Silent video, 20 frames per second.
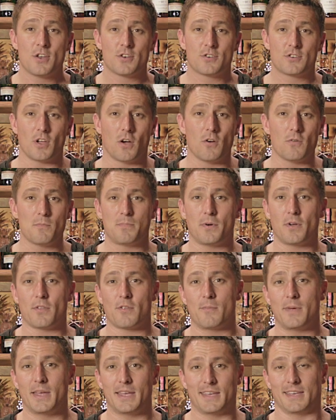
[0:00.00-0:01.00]
don't
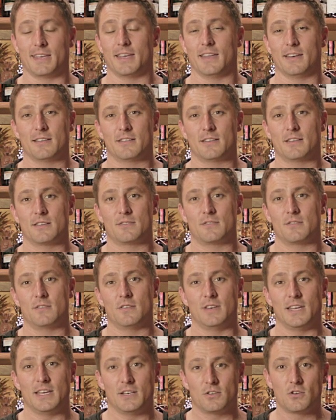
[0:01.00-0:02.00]
bother making it. You
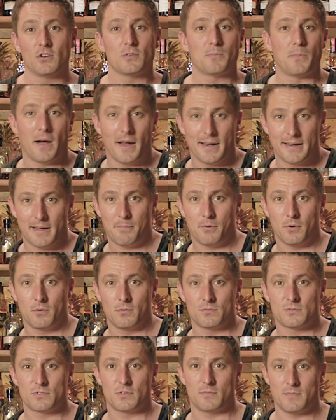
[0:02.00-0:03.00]
need good
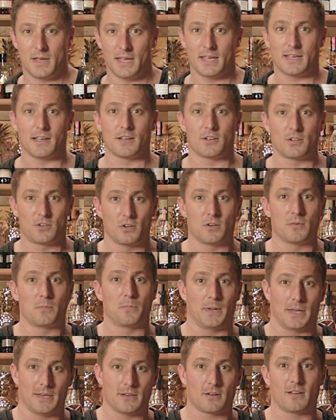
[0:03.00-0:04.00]
pineapple to make a good
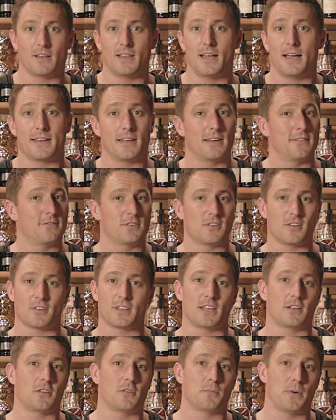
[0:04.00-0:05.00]
Piña Colada. If you don't
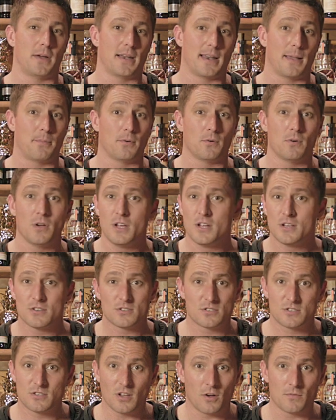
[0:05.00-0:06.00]
get good pineapple,
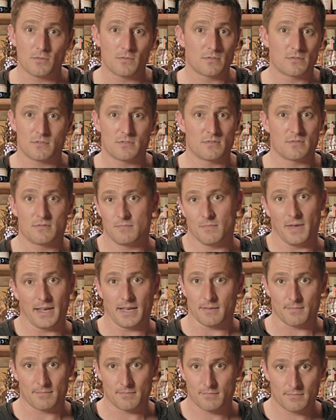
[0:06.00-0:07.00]
just don't
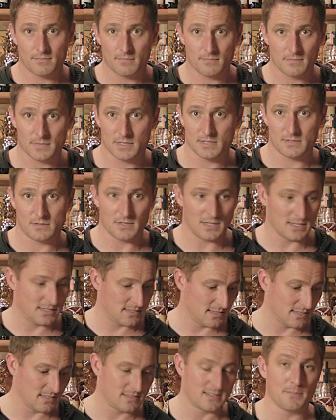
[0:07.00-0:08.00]
make it.
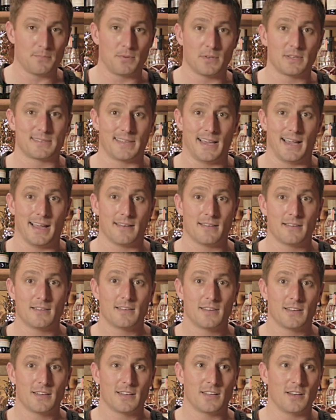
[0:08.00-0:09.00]
It's as simple as that.
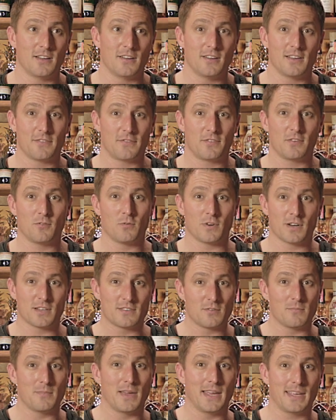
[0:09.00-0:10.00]
You know, if you wanted
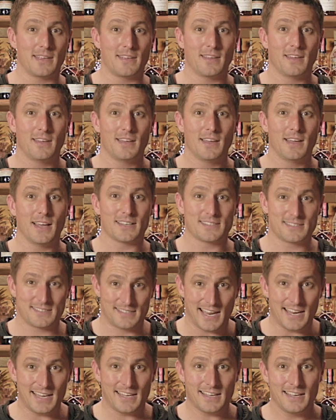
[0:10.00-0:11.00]
to make a
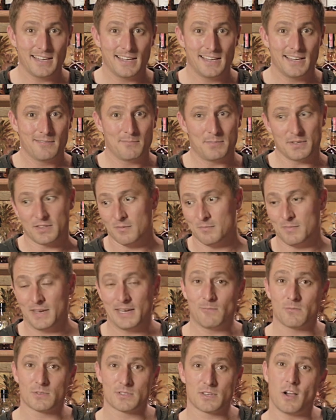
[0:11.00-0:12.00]
steak but the
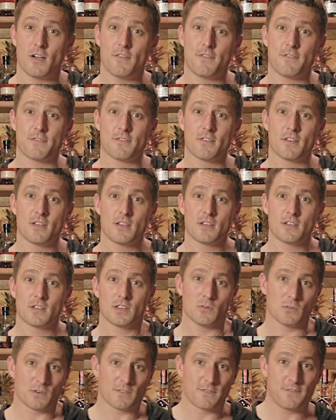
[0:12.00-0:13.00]
meat was off,
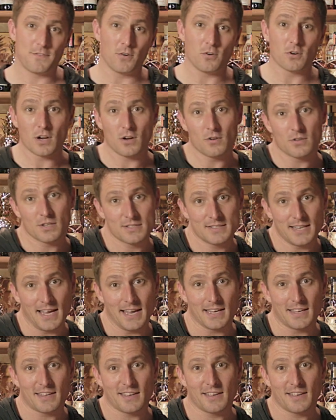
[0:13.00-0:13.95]
you would forego the steak.